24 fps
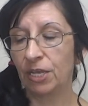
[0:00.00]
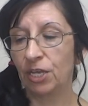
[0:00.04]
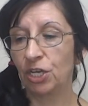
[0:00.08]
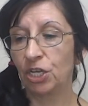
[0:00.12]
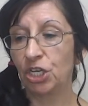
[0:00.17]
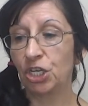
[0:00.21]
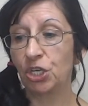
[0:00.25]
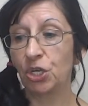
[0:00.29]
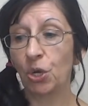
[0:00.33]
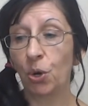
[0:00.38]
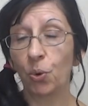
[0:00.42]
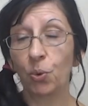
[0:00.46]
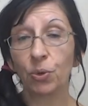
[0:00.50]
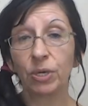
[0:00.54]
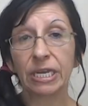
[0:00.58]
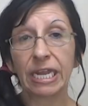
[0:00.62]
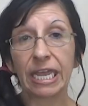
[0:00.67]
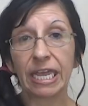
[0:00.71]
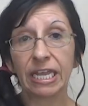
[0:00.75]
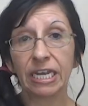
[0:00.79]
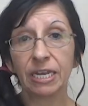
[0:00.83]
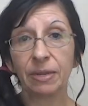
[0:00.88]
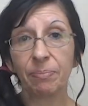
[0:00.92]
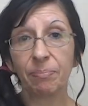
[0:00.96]
Note
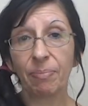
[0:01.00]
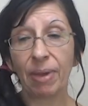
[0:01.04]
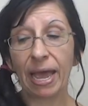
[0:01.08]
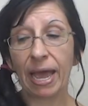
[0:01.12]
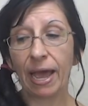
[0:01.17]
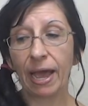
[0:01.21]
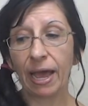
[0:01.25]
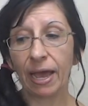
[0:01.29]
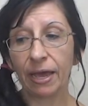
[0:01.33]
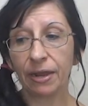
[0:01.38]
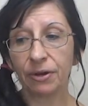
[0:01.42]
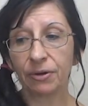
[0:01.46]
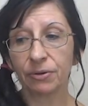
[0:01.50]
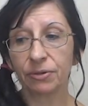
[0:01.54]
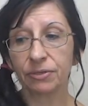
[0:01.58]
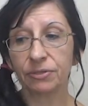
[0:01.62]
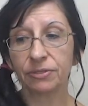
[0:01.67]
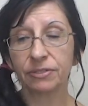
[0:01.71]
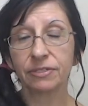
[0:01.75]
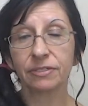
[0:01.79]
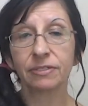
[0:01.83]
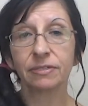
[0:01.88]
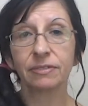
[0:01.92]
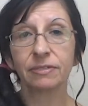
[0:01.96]
any
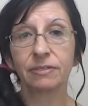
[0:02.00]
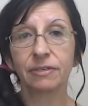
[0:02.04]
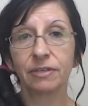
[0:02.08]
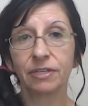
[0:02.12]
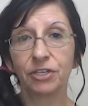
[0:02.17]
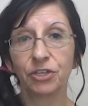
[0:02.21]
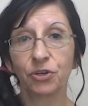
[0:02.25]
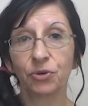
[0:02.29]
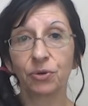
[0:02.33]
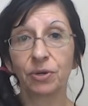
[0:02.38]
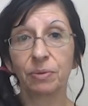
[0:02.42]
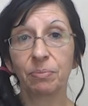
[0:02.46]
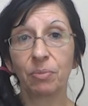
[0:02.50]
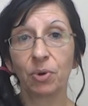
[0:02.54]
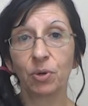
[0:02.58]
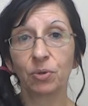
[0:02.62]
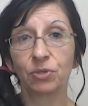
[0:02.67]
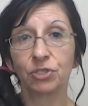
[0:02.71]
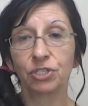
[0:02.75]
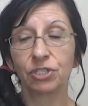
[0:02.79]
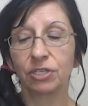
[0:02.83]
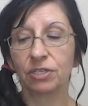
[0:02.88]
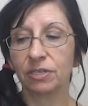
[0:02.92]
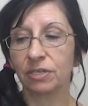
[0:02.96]
patterns in your
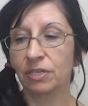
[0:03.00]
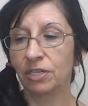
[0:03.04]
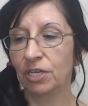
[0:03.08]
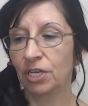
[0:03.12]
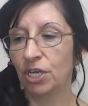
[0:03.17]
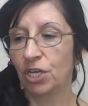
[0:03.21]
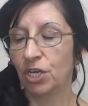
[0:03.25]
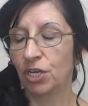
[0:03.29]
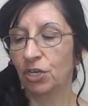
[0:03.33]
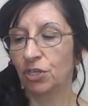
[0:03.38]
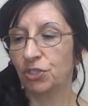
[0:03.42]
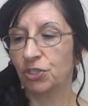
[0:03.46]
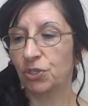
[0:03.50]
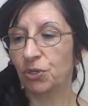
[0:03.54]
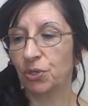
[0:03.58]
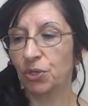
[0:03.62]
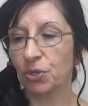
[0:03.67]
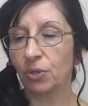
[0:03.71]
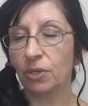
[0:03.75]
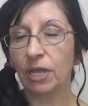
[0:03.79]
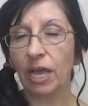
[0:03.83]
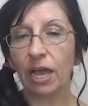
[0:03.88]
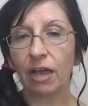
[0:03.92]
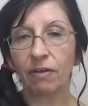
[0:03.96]
emotion. So
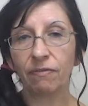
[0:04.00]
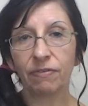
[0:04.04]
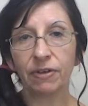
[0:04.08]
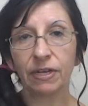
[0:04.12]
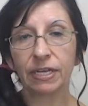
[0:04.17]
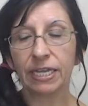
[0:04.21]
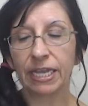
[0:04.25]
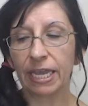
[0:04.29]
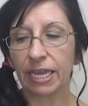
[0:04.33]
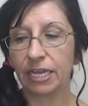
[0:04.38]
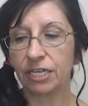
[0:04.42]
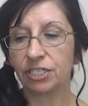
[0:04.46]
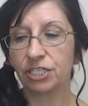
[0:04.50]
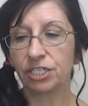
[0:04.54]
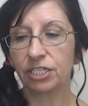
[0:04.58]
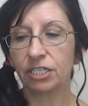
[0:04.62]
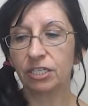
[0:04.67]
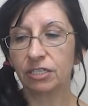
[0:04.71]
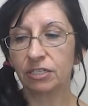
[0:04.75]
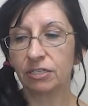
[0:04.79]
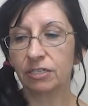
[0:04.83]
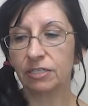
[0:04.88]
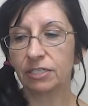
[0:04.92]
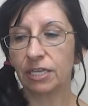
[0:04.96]
you'll have a gauge, it
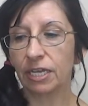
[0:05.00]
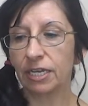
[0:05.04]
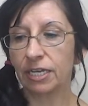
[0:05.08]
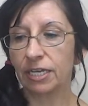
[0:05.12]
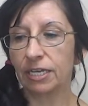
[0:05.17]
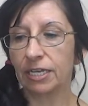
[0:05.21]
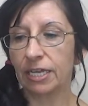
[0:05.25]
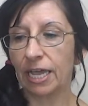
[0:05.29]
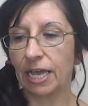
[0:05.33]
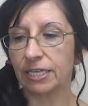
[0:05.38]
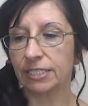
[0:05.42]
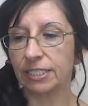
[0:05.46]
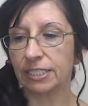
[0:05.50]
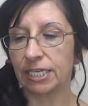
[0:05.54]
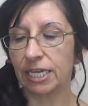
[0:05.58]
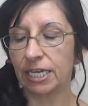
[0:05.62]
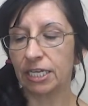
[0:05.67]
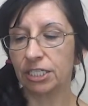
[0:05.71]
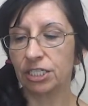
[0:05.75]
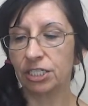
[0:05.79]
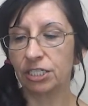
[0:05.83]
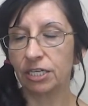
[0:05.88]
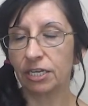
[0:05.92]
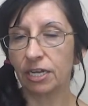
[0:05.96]
looks like a gas
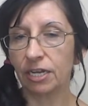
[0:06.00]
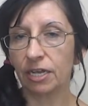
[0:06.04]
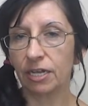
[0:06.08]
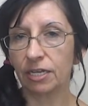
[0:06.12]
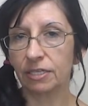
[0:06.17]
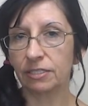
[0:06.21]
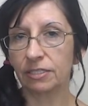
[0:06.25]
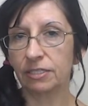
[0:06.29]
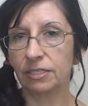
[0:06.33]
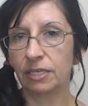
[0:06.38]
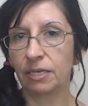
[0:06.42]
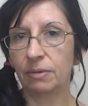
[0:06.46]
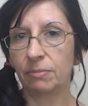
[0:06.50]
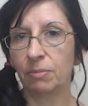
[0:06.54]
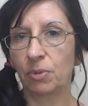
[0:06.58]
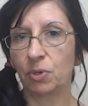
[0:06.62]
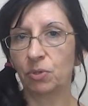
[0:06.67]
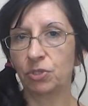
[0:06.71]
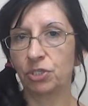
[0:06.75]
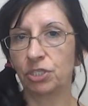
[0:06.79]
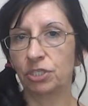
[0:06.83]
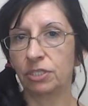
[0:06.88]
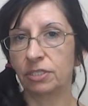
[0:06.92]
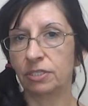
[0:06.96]
gauge, and it has the
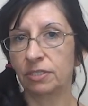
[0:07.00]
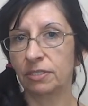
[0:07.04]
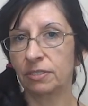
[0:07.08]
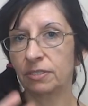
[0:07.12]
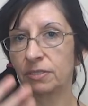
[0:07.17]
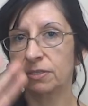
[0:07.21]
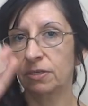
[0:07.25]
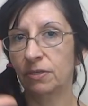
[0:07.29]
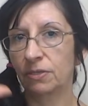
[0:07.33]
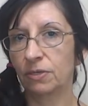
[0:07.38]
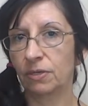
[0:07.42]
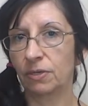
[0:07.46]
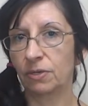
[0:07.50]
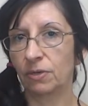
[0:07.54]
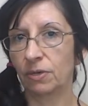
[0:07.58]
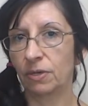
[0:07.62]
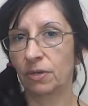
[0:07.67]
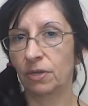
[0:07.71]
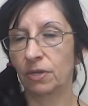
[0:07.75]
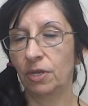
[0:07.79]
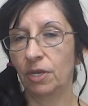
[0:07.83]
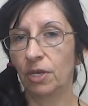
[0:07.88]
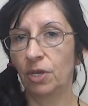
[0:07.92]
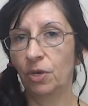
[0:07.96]
emotions,
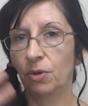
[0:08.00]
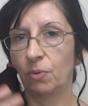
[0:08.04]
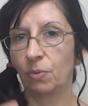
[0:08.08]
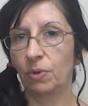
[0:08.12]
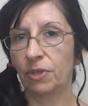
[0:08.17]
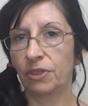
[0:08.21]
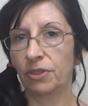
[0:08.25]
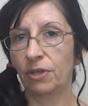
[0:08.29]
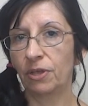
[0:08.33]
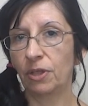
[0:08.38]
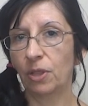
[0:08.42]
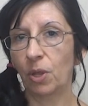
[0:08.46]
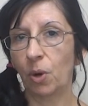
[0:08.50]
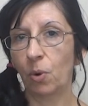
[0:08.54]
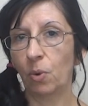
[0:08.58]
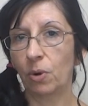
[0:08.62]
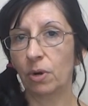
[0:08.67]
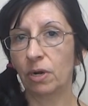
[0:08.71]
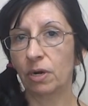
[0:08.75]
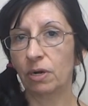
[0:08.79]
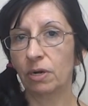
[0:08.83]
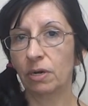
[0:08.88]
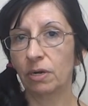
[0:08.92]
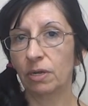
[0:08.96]
with the
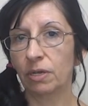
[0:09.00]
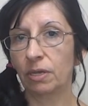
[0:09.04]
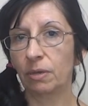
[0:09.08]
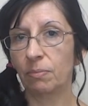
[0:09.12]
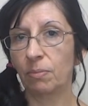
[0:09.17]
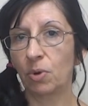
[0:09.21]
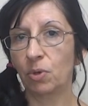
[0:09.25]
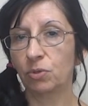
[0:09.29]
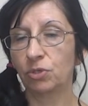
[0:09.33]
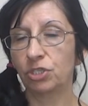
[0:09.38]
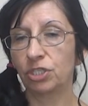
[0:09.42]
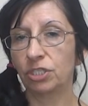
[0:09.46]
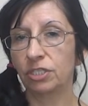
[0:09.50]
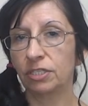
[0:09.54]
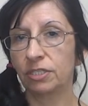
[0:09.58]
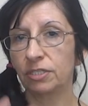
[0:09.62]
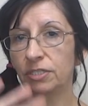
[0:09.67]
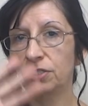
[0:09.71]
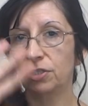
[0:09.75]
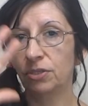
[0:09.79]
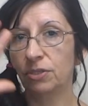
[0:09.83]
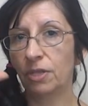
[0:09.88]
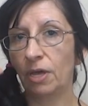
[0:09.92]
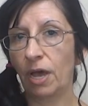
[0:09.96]
lower emotions
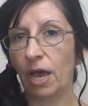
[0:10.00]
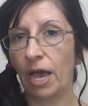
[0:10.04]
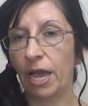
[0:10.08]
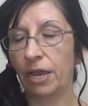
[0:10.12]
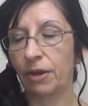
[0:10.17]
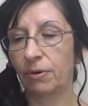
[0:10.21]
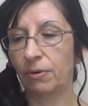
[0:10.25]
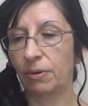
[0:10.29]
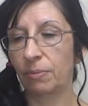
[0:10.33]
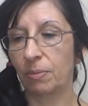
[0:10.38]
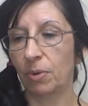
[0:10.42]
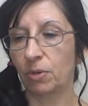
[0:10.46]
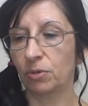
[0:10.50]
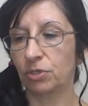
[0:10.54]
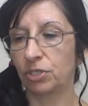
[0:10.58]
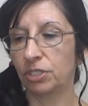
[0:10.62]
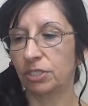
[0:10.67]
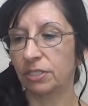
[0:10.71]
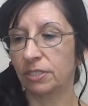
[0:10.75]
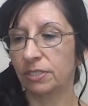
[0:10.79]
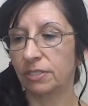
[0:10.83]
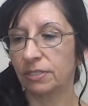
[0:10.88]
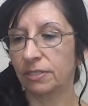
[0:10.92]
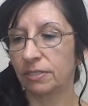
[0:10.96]
to the higher
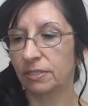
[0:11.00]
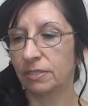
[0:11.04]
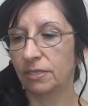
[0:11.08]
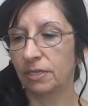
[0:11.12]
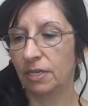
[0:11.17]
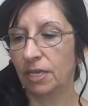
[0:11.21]
emotions